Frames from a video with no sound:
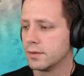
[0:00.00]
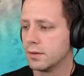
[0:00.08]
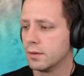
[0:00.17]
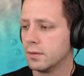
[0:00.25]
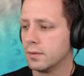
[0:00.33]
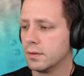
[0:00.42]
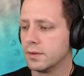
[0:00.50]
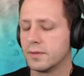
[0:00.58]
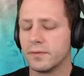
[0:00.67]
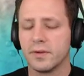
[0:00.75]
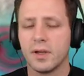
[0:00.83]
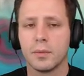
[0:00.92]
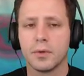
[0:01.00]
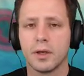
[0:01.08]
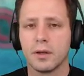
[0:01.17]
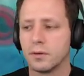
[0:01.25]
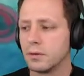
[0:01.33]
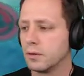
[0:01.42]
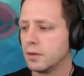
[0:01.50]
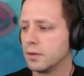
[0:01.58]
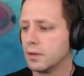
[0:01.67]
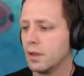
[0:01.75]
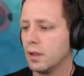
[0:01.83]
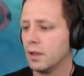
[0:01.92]
So it's a phenomenon
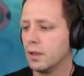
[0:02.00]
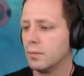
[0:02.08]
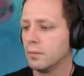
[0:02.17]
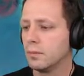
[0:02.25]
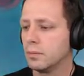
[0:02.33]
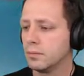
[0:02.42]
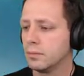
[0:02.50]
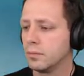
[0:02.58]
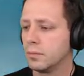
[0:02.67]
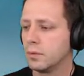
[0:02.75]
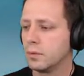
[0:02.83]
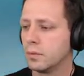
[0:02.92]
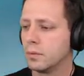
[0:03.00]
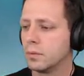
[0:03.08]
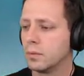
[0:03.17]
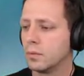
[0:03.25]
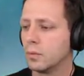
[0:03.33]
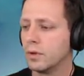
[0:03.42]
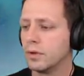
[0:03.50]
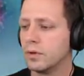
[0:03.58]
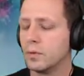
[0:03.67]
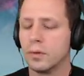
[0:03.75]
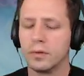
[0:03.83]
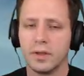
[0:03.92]
early in the game
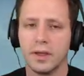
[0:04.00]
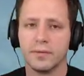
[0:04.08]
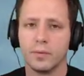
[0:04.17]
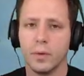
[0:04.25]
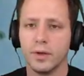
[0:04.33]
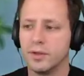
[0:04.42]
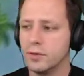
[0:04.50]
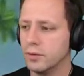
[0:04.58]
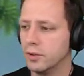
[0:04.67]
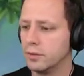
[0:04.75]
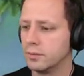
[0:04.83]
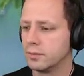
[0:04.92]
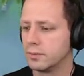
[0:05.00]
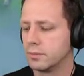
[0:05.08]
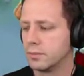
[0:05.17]
when you only have one unit